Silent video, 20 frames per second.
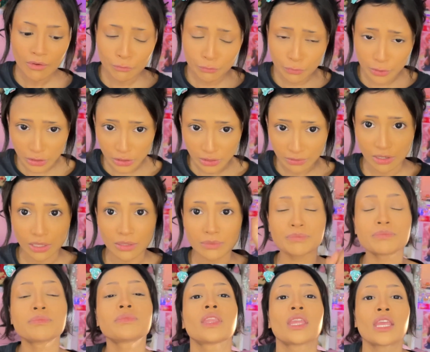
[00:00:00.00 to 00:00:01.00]
first of all.
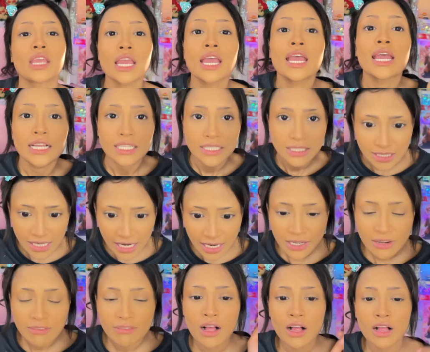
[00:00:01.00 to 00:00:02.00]

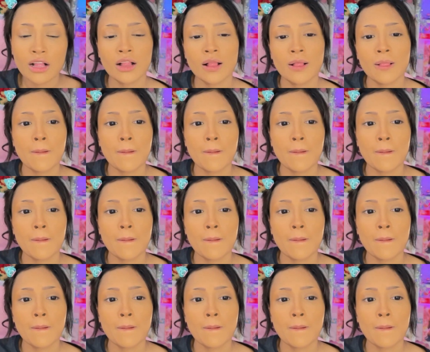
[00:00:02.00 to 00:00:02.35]
Second of all,